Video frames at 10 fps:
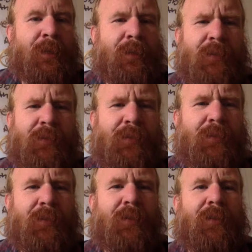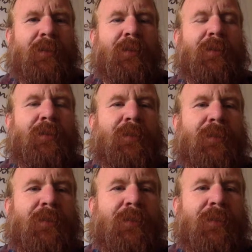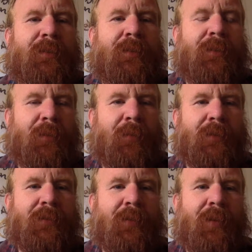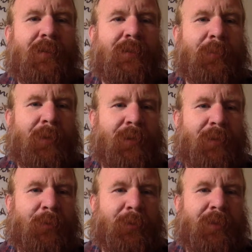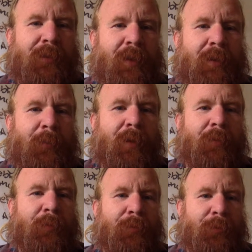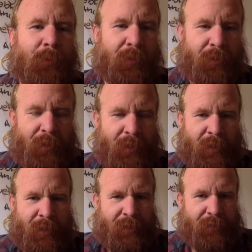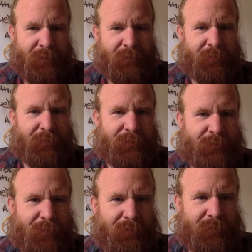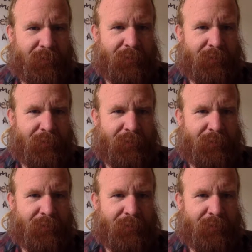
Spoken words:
and that's just an interesting concept that I've never really thought about before. And I think this is like